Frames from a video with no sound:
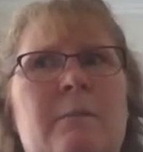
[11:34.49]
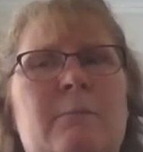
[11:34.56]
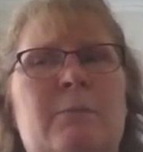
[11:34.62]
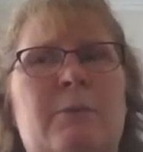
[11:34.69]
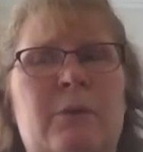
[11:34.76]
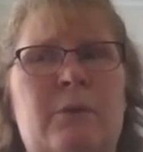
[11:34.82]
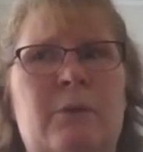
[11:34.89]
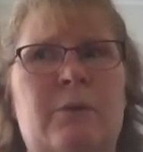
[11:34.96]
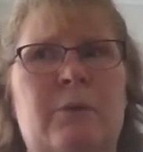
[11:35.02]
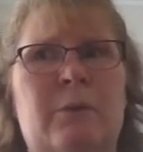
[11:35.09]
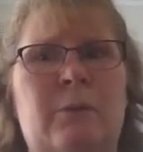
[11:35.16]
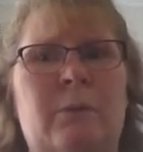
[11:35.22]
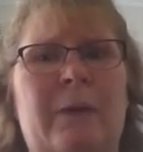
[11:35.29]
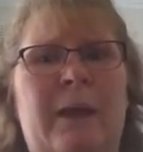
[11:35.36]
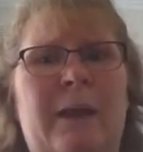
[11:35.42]

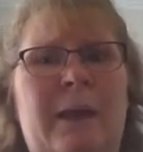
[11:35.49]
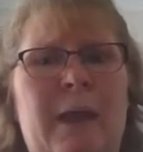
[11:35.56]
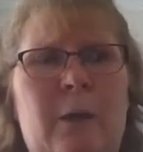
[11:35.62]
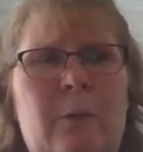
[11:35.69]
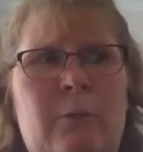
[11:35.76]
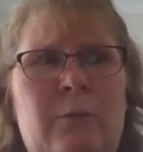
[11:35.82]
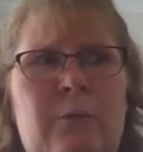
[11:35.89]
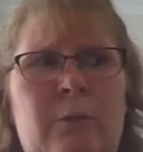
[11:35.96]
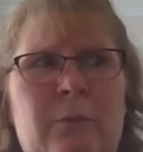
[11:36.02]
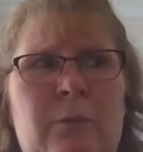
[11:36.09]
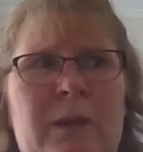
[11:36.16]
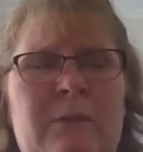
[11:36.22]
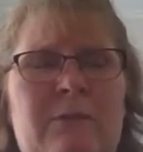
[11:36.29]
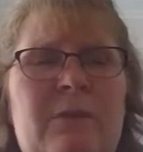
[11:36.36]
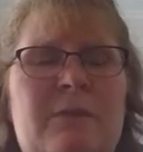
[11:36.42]
beautiful and helpful,
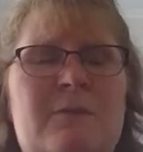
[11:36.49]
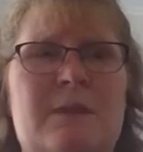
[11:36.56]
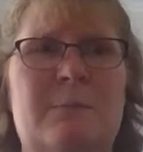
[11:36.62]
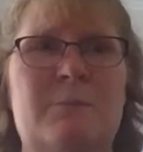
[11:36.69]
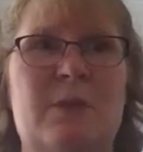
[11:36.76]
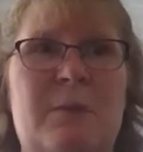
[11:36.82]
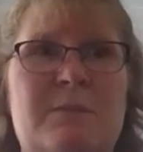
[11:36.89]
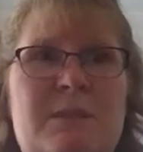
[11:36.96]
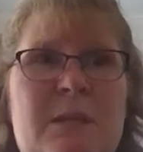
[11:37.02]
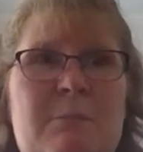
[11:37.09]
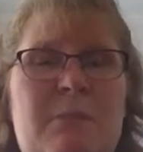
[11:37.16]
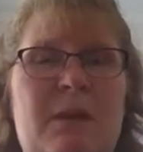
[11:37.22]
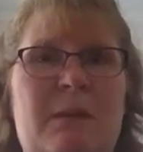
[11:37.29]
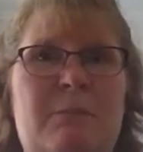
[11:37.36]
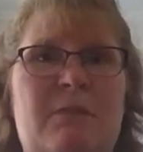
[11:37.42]
even if sometimes they
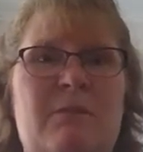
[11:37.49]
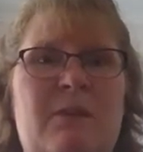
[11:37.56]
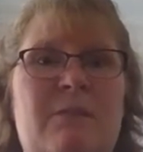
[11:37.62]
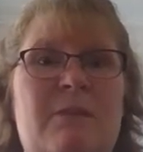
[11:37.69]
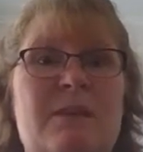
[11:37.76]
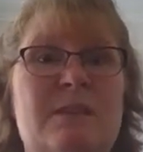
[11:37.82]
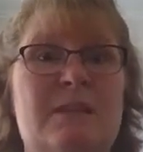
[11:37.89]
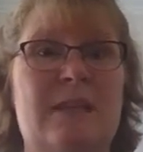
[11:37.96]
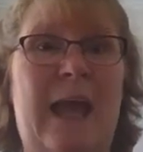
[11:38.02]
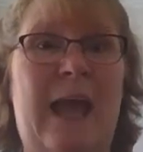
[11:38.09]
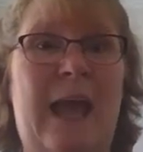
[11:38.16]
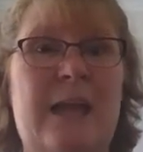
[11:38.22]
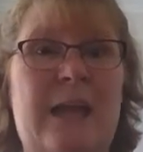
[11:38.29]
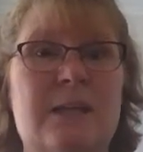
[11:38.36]
may be very sad.